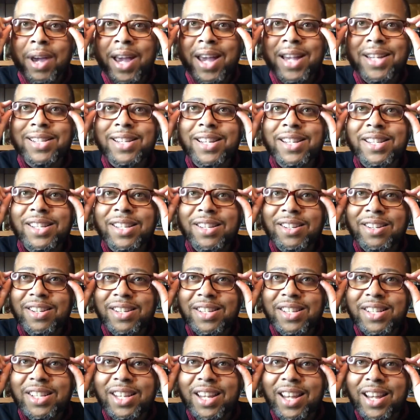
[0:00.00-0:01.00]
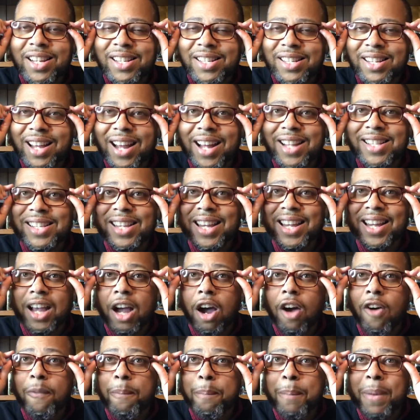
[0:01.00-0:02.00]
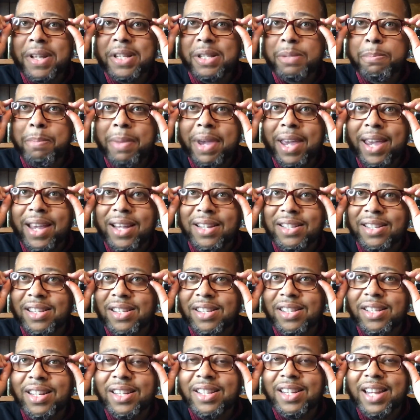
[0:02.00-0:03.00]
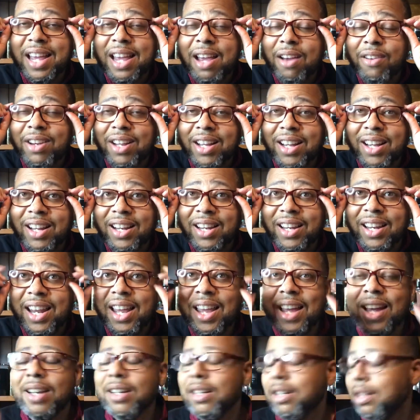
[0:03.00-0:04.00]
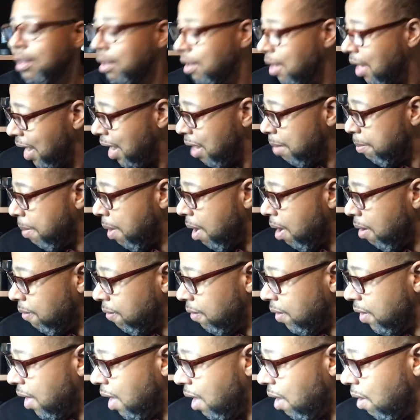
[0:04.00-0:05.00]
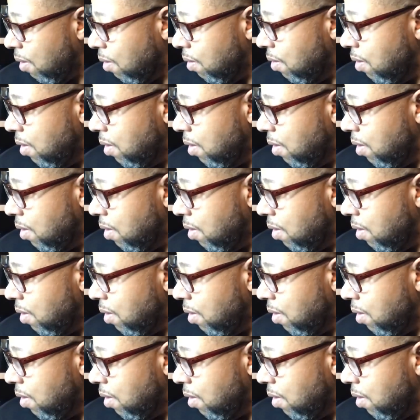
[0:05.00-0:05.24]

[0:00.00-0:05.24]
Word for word: As the sun sets, I take off my specs, sit down and collect. But eight ball for y'all.